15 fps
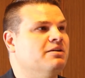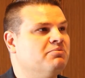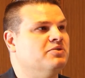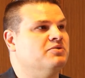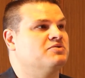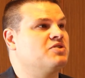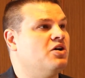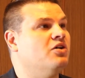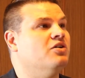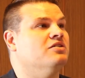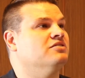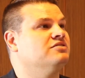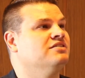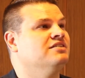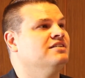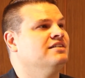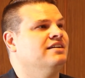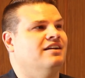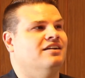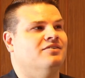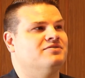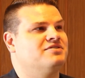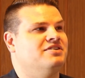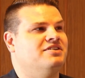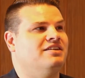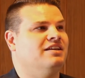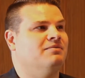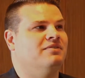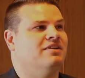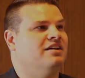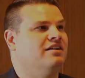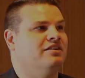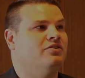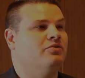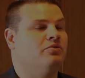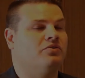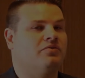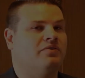those calls. And all of a sudden you get them done in 2 or 3